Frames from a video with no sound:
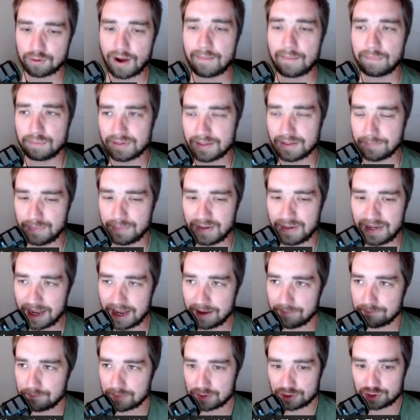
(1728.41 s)
probably
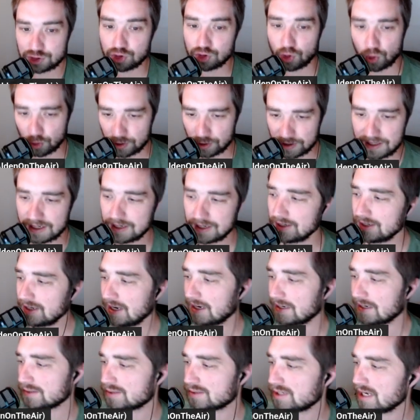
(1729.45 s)
be a majority
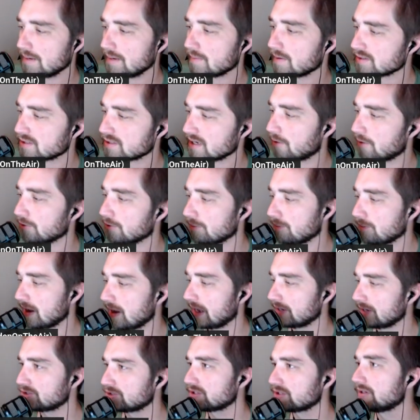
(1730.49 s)
Indiana team, as I would
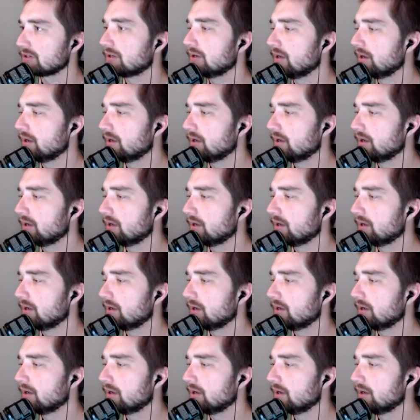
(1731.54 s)
imagine.